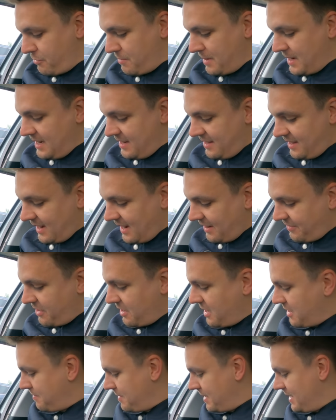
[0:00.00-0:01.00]
from me, they're gonna have
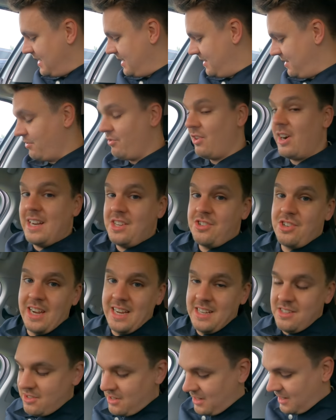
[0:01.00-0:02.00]
to give me the right
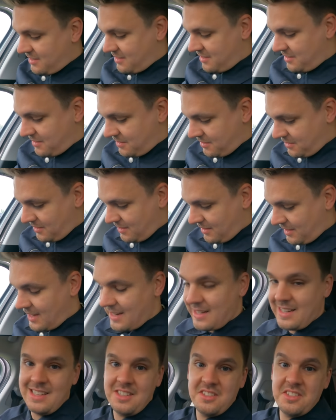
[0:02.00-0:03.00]
change, unless
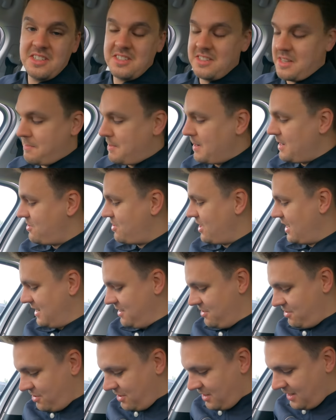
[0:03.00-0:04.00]
they need 60p
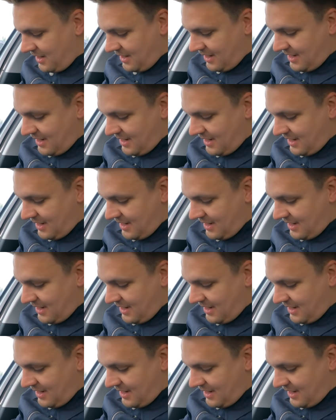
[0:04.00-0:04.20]
change.